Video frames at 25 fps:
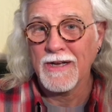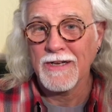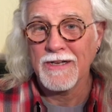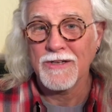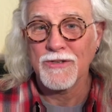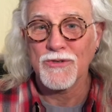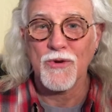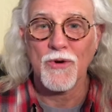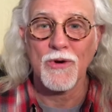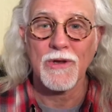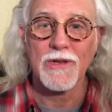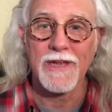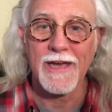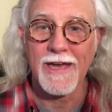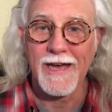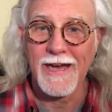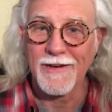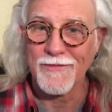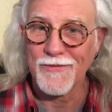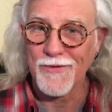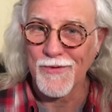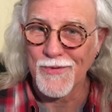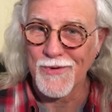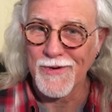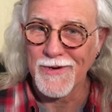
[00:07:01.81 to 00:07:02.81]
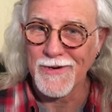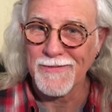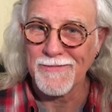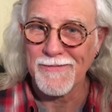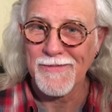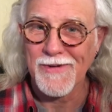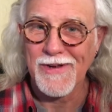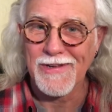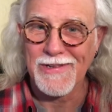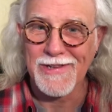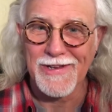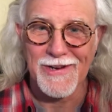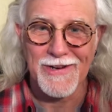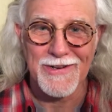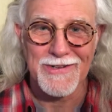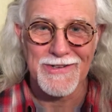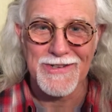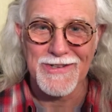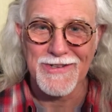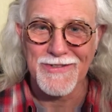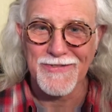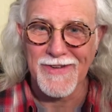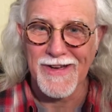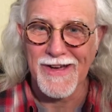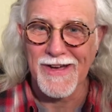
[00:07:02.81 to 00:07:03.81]
Shortly afterward, Clarence
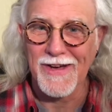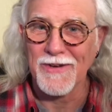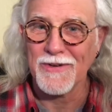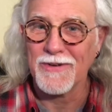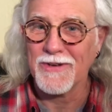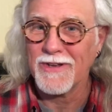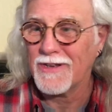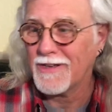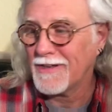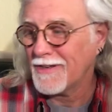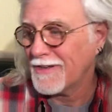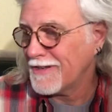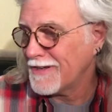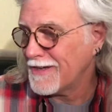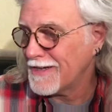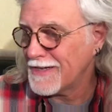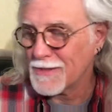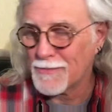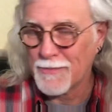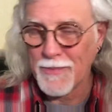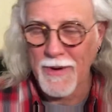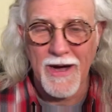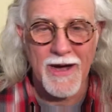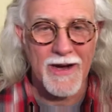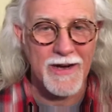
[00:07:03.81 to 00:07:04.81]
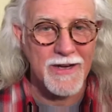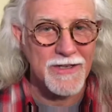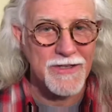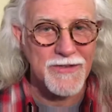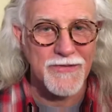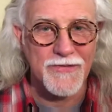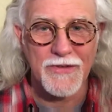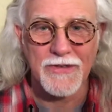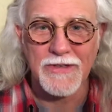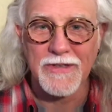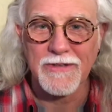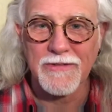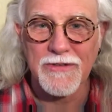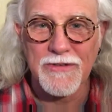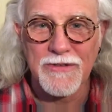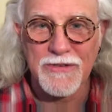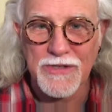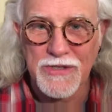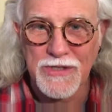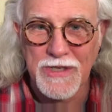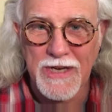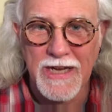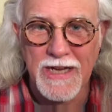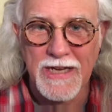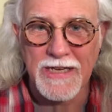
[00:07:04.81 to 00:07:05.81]
is found, his pockets full of loose
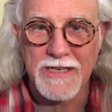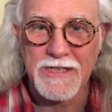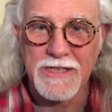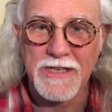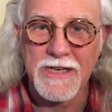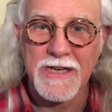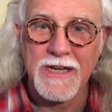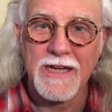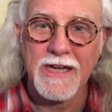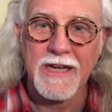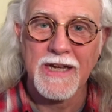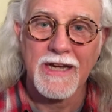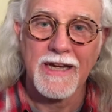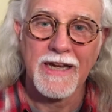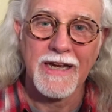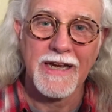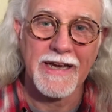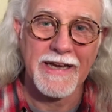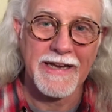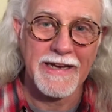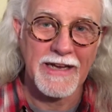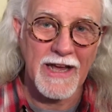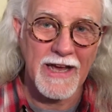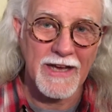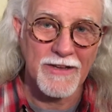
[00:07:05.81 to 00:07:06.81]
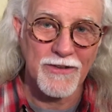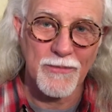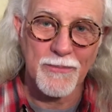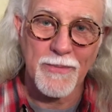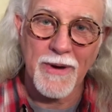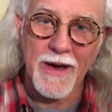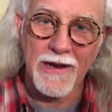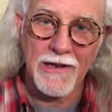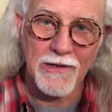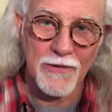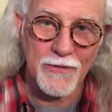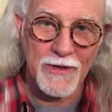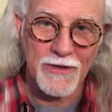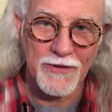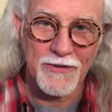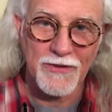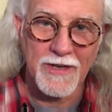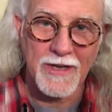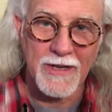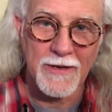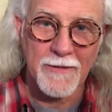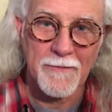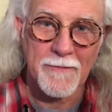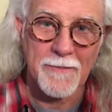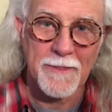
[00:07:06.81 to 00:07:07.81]
change, and he has a bottle of
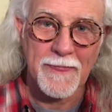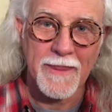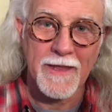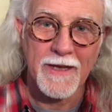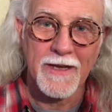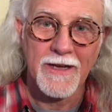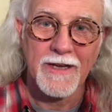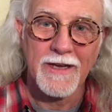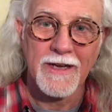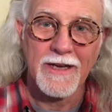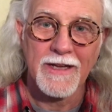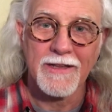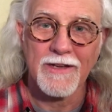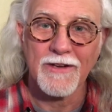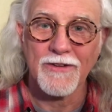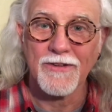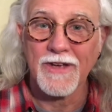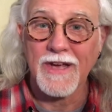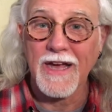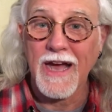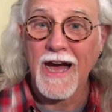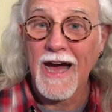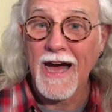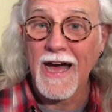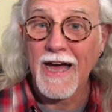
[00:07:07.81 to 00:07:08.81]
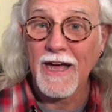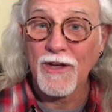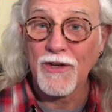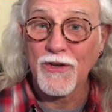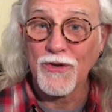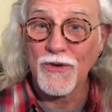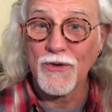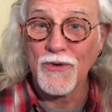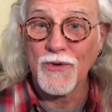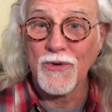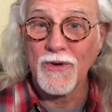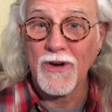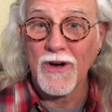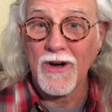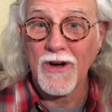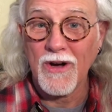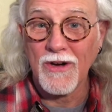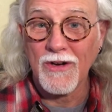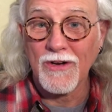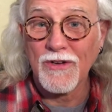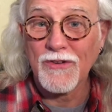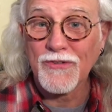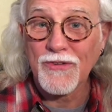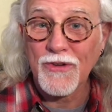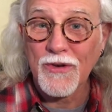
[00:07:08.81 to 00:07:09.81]
whiskey. There's a guy who
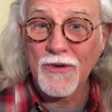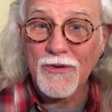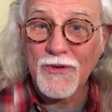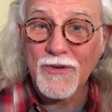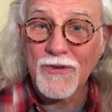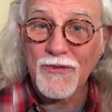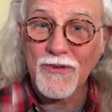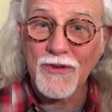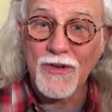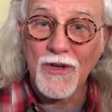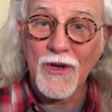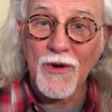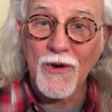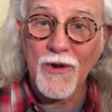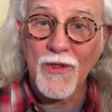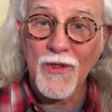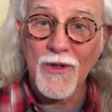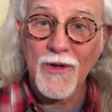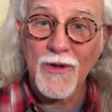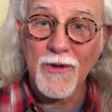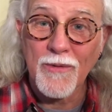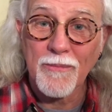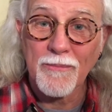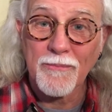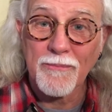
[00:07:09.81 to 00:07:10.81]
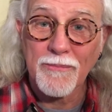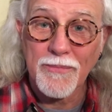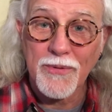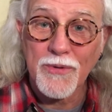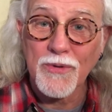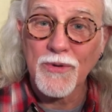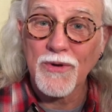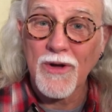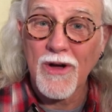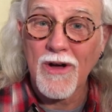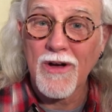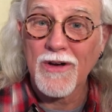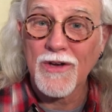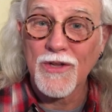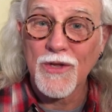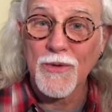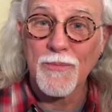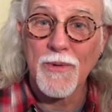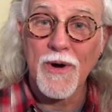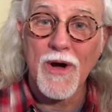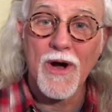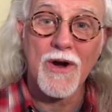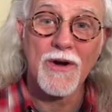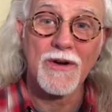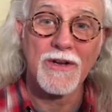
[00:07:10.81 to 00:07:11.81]
also used to go to the pool hall and the
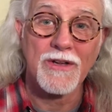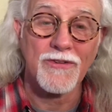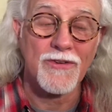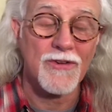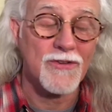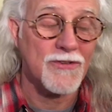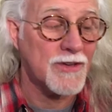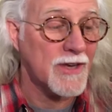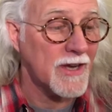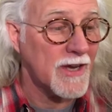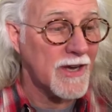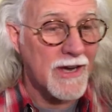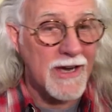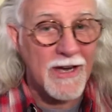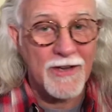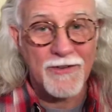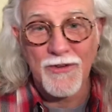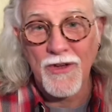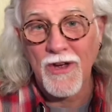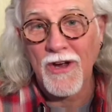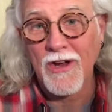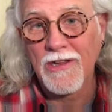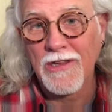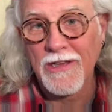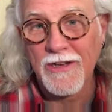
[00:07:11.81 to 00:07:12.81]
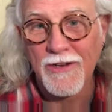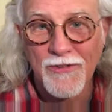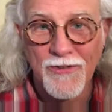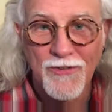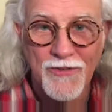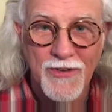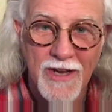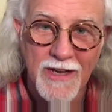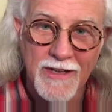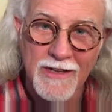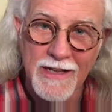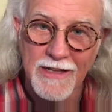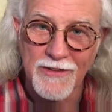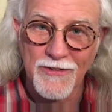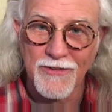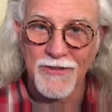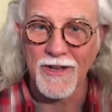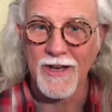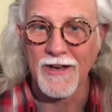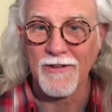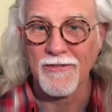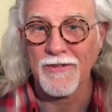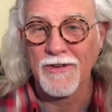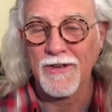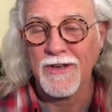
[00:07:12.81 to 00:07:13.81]
bar, and he says, yeah, I saw Clarence take that
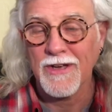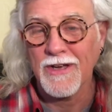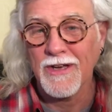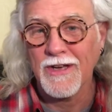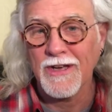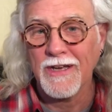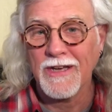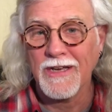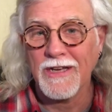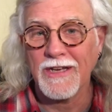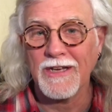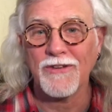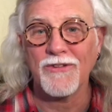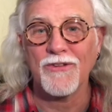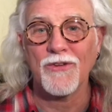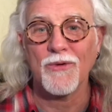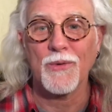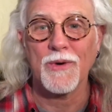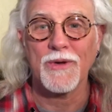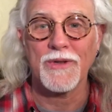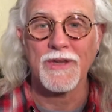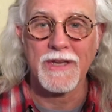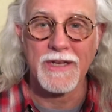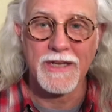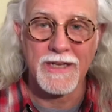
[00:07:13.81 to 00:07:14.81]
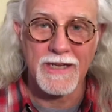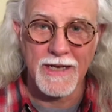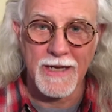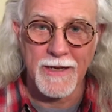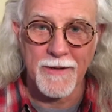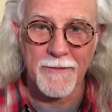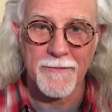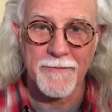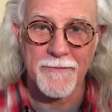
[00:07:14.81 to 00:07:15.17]
stuff. He's the one that did it.